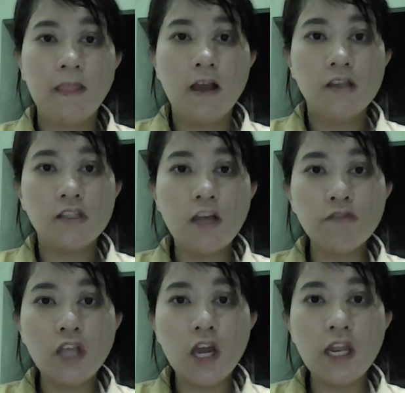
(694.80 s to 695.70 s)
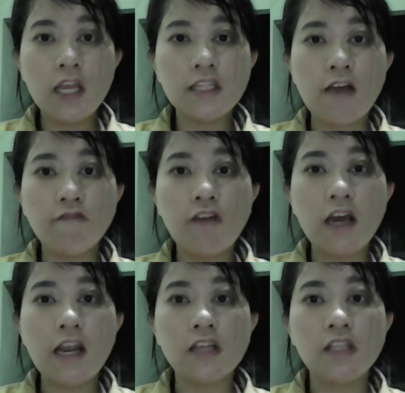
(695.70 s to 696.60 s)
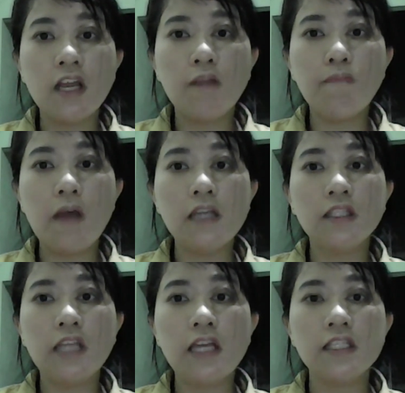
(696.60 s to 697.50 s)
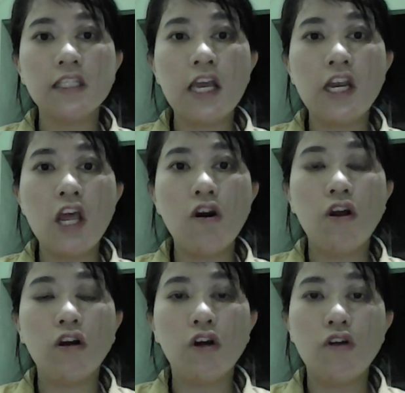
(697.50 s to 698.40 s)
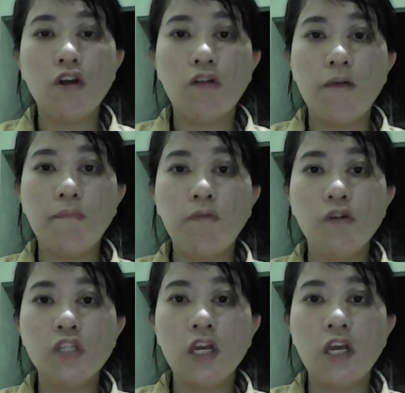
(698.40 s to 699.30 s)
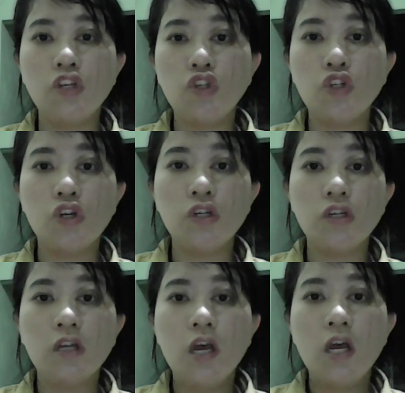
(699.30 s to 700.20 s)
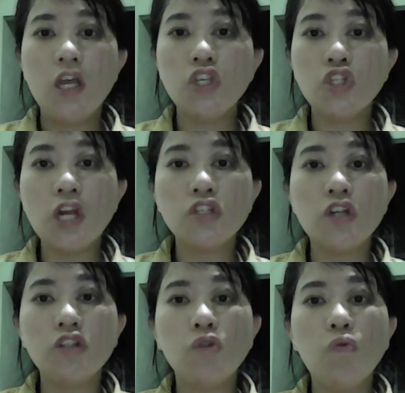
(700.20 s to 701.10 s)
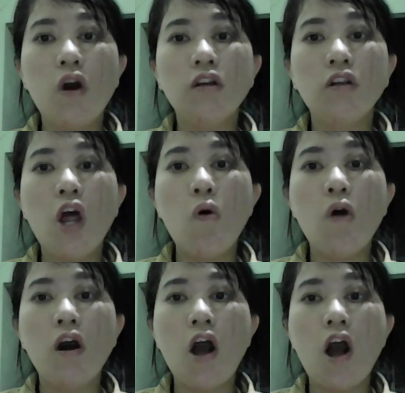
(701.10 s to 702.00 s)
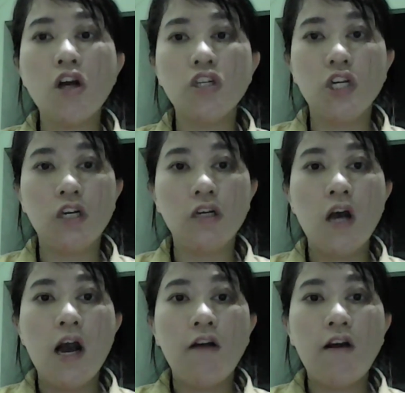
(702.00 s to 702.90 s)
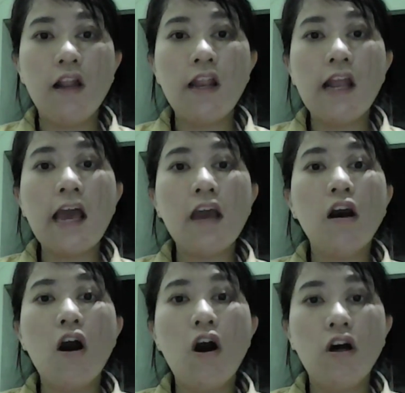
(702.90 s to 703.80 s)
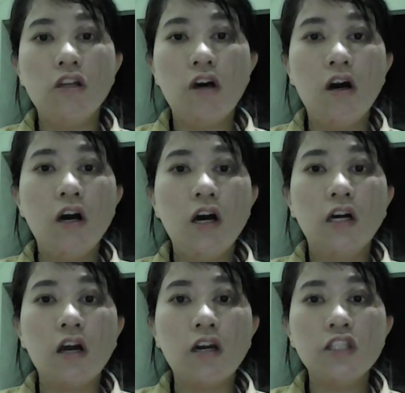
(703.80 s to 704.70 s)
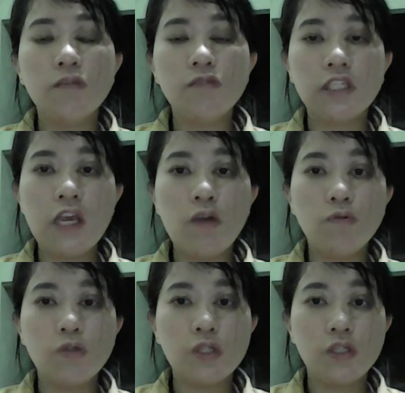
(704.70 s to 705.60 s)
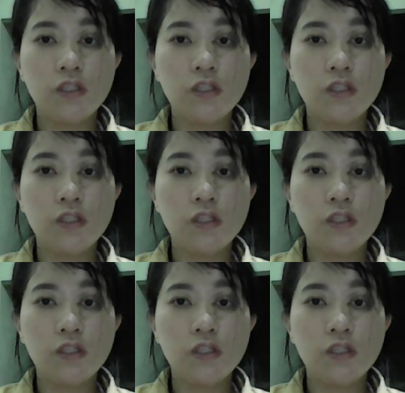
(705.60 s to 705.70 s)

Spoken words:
Some studies have found that standard-based tests can narrow the curriculum, pushing instruction toward lower order rather than higher order cognitive skills.